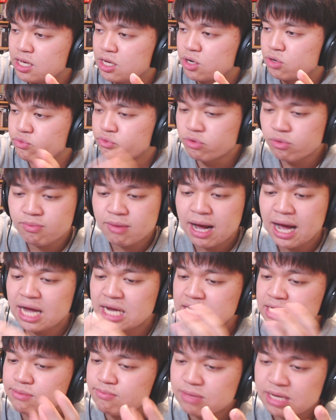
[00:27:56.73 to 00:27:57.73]

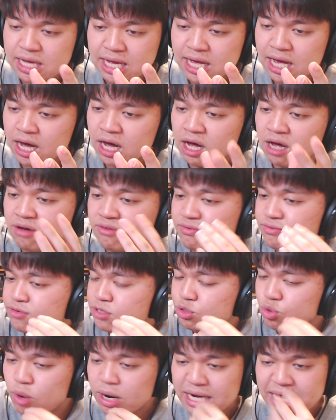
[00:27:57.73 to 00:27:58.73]
Reminded me of
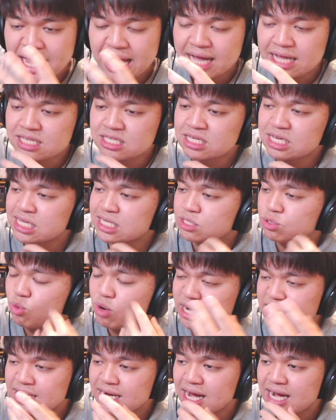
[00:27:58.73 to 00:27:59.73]
2018,
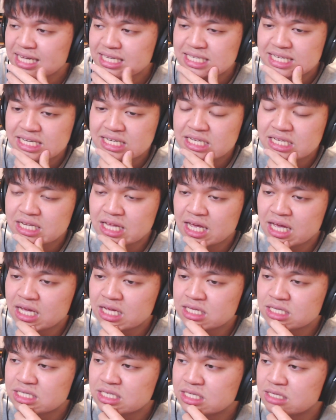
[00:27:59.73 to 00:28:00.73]
2019
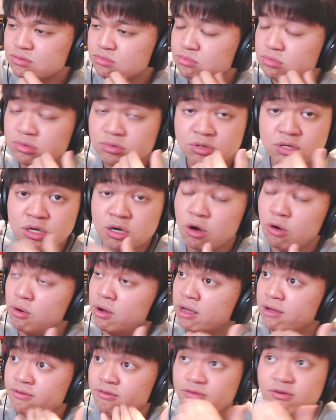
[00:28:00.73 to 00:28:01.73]
days, going